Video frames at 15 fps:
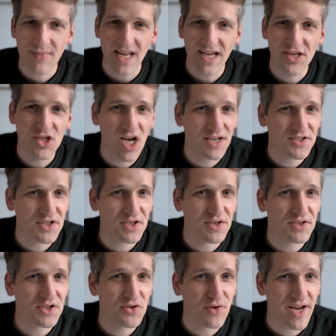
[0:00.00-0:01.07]
Not
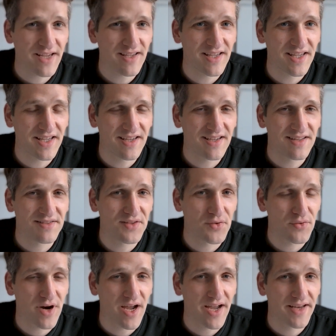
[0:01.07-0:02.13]
tracking the
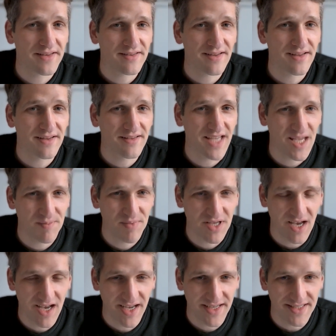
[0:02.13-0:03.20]
right
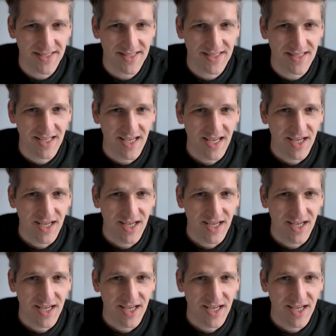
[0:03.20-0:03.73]
KPIs.